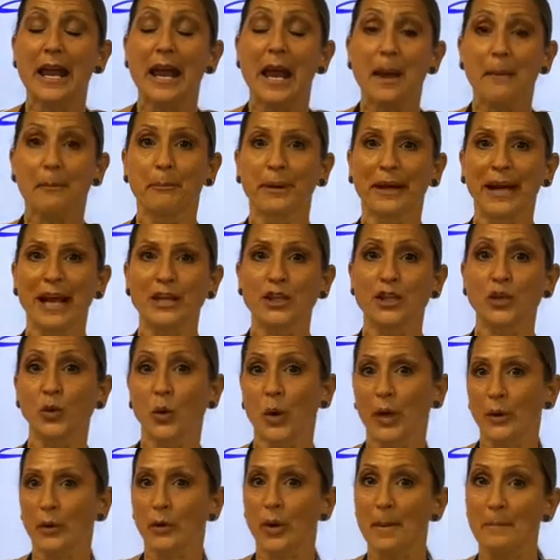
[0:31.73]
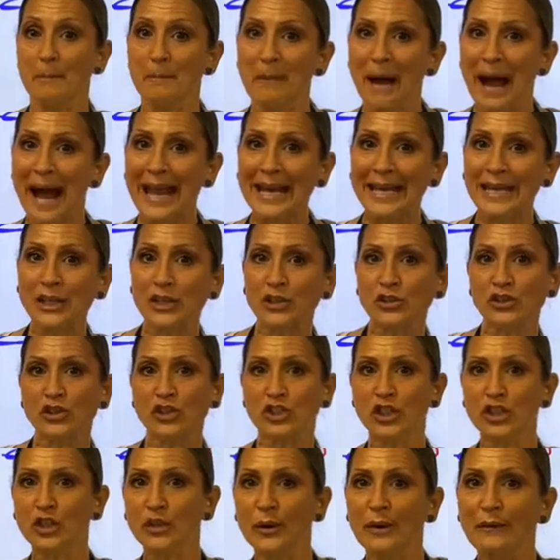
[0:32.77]
but I do want to remind
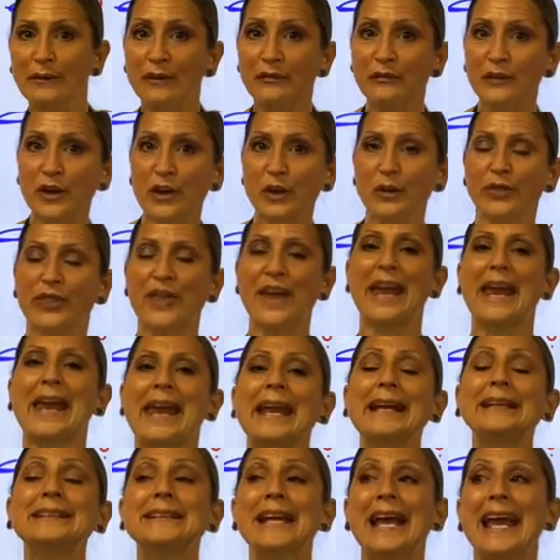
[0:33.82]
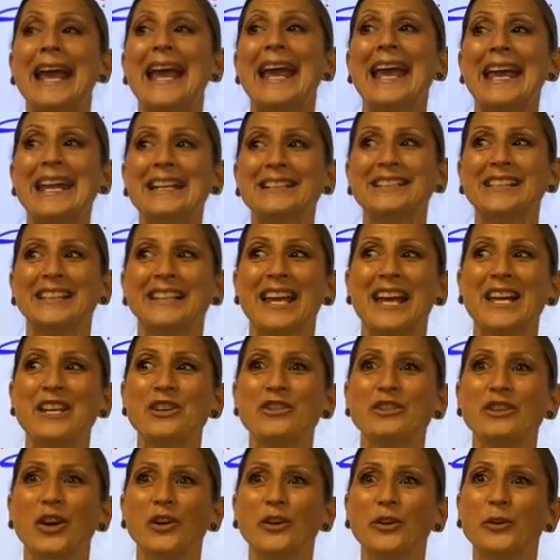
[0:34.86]
you of a few things and to let you
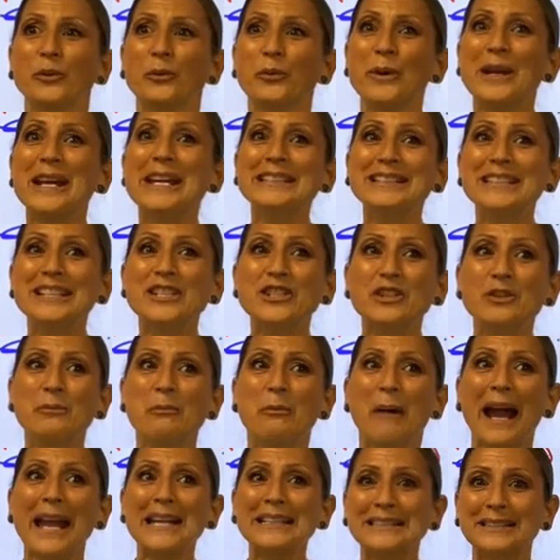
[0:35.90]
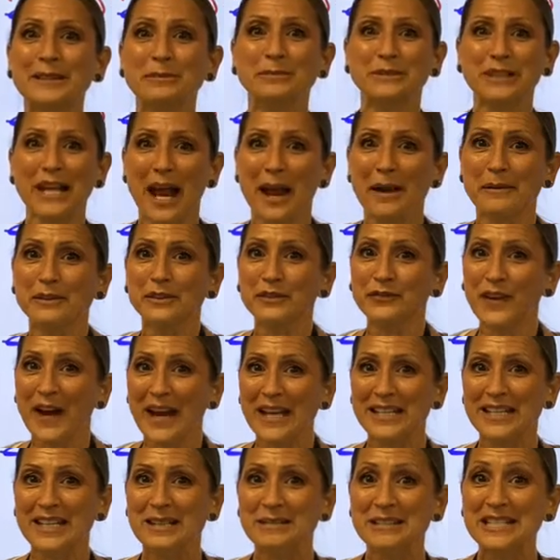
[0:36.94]
know the reason you might sometimes find
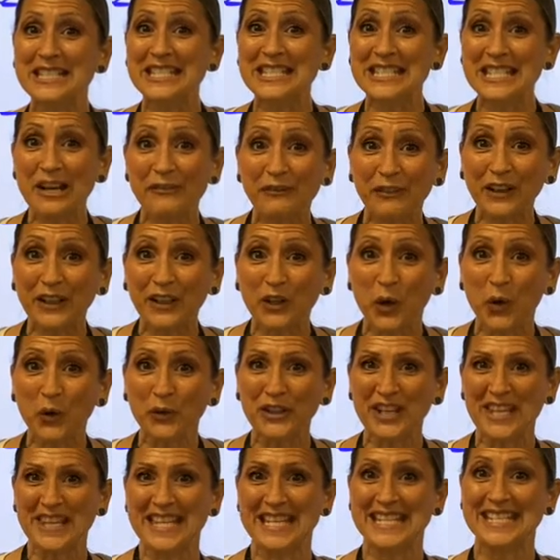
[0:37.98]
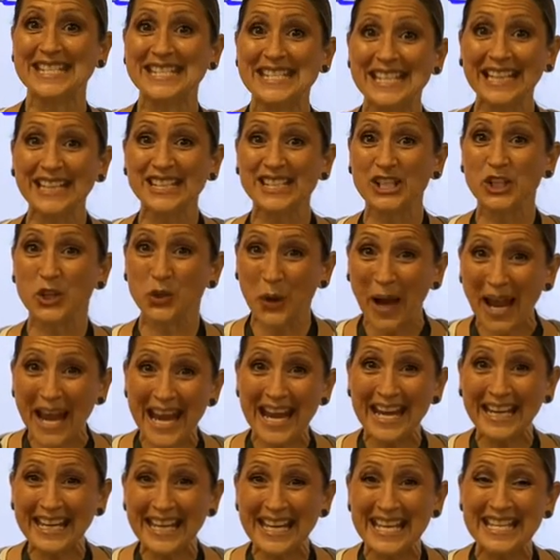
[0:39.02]
it difficult in the 6th
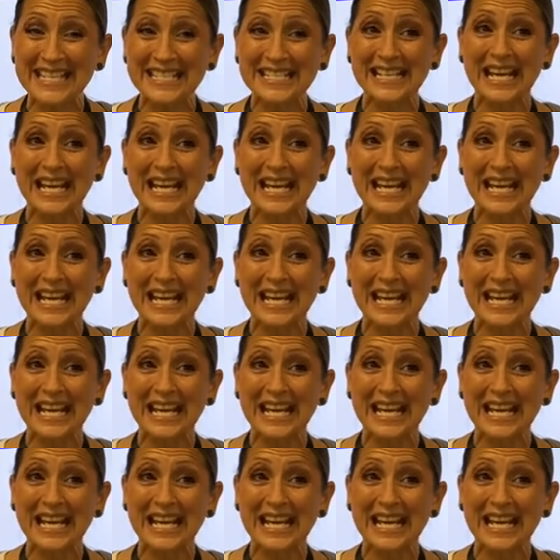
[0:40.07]
grade is